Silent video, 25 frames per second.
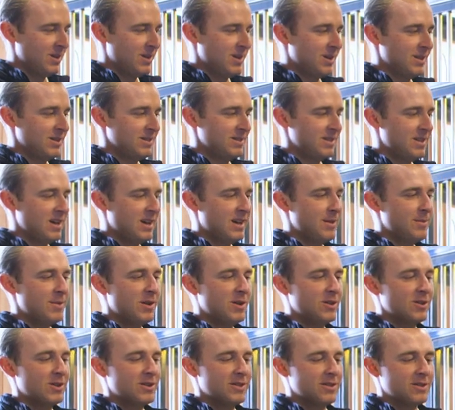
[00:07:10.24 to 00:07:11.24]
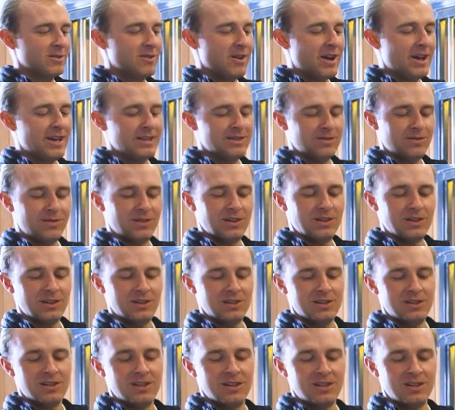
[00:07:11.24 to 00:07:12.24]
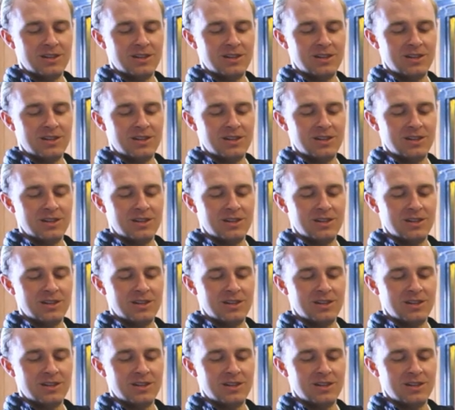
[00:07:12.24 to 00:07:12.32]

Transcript: his time out on the grass field.